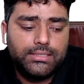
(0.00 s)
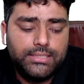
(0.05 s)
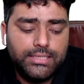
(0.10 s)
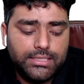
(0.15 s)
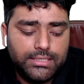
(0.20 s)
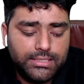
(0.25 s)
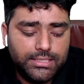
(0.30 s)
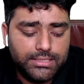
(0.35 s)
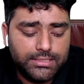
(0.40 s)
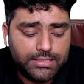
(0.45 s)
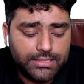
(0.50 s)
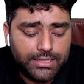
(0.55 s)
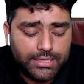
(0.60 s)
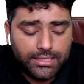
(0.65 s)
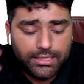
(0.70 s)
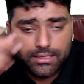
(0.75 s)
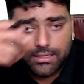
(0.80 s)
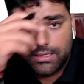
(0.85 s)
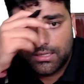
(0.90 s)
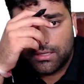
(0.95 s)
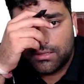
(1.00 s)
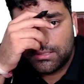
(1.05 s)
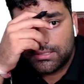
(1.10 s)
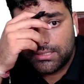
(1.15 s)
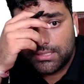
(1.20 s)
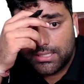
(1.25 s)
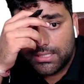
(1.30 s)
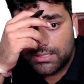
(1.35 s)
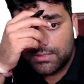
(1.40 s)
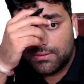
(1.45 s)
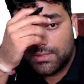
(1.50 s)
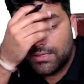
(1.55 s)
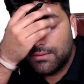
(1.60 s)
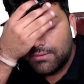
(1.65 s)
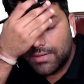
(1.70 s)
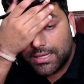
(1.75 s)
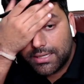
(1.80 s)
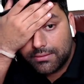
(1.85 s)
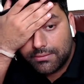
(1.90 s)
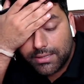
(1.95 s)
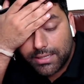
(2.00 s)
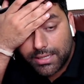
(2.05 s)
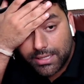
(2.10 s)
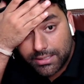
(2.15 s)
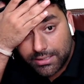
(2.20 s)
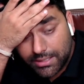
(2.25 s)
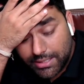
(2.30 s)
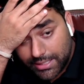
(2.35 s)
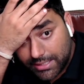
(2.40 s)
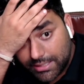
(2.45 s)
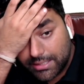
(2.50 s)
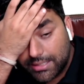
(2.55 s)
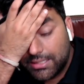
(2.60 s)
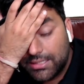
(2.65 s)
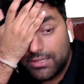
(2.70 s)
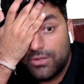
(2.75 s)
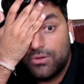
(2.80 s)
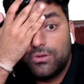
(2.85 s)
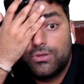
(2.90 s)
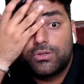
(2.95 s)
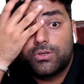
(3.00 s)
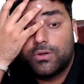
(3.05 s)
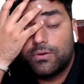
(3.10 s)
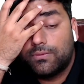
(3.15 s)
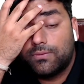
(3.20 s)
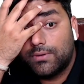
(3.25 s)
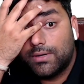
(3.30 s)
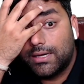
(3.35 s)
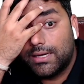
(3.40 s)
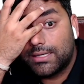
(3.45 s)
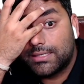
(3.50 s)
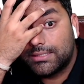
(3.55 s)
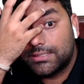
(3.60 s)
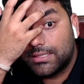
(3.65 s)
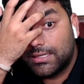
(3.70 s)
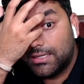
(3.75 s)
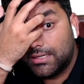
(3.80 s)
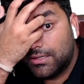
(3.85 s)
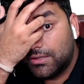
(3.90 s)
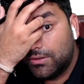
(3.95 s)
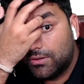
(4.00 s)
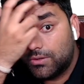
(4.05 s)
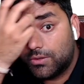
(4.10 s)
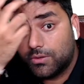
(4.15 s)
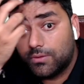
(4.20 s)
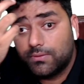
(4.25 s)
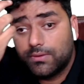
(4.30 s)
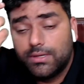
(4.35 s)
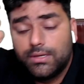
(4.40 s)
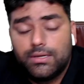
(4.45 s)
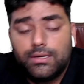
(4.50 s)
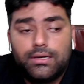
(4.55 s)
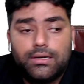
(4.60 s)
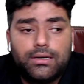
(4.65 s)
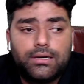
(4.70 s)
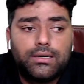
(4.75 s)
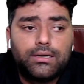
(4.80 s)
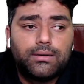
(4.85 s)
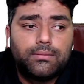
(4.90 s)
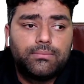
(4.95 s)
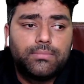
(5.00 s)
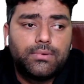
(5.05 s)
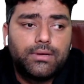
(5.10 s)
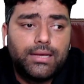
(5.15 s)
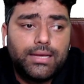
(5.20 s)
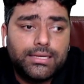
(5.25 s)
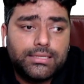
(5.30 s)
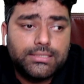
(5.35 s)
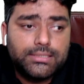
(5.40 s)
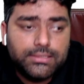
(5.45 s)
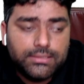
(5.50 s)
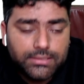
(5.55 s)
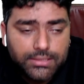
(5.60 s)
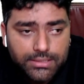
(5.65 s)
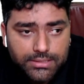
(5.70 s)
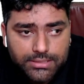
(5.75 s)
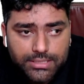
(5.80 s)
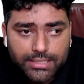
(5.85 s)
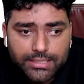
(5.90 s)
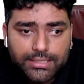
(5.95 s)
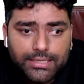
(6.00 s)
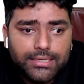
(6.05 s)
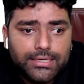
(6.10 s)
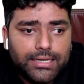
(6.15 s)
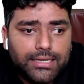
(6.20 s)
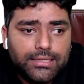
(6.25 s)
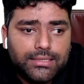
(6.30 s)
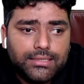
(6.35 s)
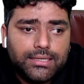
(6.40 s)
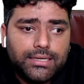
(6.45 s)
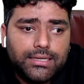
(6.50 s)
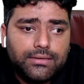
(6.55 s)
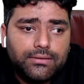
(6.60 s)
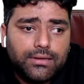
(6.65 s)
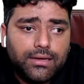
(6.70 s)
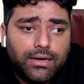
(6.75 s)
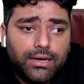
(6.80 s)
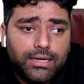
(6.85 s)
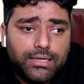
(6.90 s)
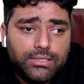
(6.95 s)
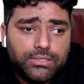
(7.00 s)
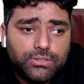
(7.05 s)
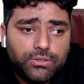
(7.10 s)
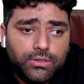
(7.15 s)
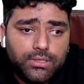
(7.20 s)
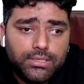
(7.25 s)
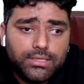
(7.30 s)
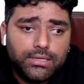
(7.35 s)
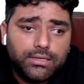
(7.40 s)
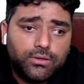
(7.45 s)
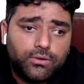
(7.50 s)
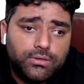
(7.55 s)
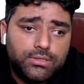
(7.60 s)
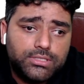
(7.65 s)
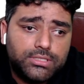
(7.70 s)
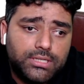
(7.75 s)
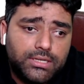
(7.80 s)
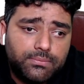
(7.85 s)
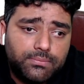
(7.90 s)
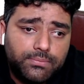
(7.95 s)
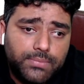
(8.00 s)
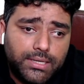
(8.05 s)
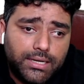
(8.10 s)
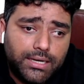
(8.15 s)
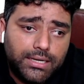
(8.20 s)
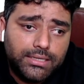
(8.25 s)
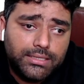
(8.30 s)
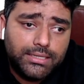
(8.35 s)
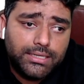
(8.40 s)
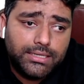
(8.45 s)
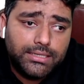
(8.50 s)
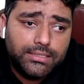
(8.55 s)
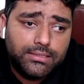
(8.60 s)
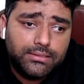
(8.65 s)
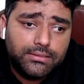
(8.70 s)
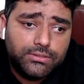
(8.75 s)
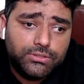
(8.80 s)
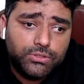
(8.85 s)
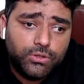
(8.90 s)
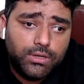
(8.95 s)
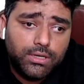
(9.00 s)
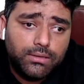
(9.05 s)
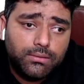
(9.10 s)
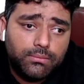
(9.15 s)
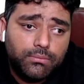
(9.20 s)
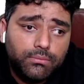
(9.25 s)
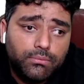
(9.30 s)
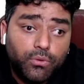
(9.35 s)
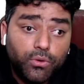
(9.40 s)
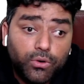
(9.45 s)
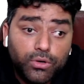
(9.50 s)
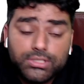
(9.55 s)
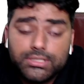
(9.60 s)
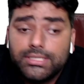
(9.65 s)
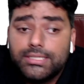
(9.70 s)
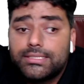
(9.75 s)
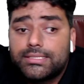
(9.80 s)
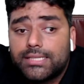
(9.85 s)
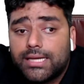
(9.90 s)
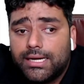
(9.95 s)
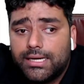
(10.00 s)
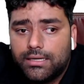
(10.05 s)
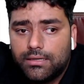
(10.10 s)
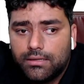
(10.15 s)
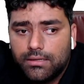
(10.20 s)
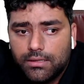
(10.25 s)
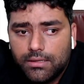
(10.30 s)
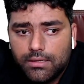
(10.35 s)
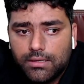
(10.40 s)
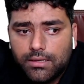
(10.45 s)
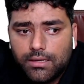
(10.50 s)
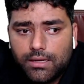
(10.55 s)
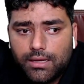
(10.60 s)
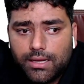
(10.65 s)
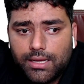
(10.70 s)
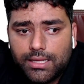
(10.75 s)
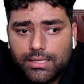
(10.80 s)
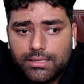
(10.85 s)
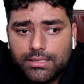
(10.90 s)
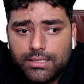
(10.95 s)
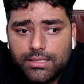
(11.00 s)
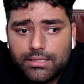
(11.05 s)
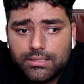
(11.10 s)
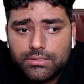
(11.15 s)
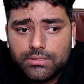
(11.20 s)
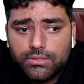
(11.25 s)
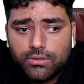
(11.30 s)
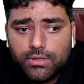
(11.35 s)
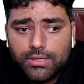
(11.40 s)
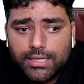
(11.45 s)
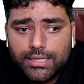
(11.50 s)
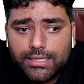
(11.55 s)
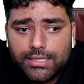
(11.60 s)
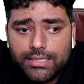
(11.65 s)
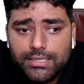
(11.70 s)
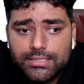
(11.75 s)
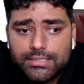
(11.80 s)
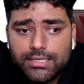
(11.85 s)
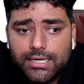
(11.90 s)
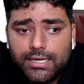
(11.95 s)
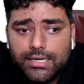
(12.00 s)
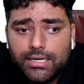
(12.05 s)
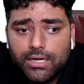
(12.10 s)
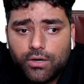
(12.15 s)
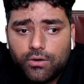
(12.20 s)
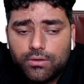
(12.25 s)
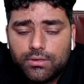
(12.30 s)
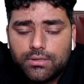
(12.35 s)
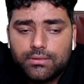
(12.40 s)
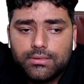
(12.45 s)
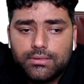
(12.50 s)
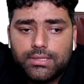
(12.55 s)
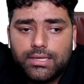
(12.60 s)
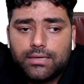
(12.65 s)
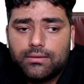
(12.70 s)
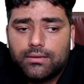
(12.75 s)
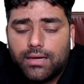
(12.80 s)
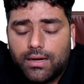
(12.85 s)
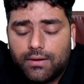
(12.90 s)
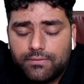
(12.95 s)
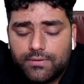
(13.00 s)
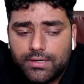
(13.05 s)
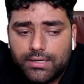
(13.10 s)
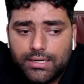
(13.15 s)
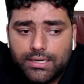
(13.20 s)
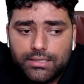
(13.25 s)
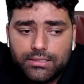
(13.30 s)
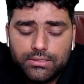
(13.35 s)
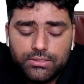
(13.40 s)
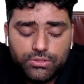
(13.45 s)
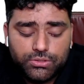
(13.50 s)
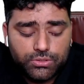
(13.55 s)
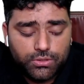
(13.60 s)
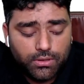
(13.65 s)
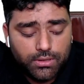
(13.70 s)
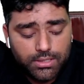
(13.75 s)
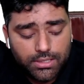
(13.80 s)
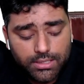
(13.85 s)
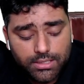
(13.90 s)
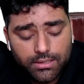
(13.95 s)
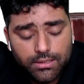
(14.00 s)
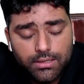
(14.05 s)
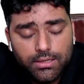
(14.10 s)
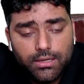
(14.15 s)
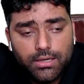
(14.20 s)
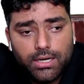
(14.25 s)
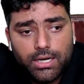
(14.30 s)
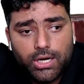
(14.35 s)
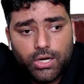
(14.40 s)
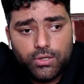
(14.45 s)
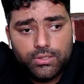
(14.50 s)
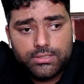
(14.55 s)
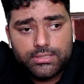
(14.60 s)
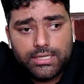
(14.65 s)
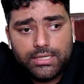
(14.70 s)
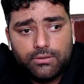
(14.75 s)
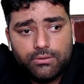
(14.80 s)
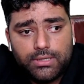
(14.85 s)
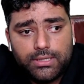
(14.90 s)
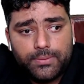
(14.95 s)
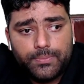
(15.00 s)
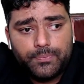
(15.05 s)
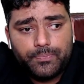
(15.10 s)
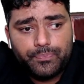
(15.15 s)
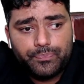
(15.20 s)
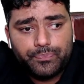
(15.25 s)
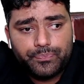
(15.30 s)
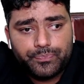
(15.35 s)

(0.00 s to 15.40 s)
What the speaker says: did this radical question as well, when we had the like under root of x, under root of x inside that, and then I solve the concept behind that, solve most inside, and then solve like inside out. Then after that you solve the outside one.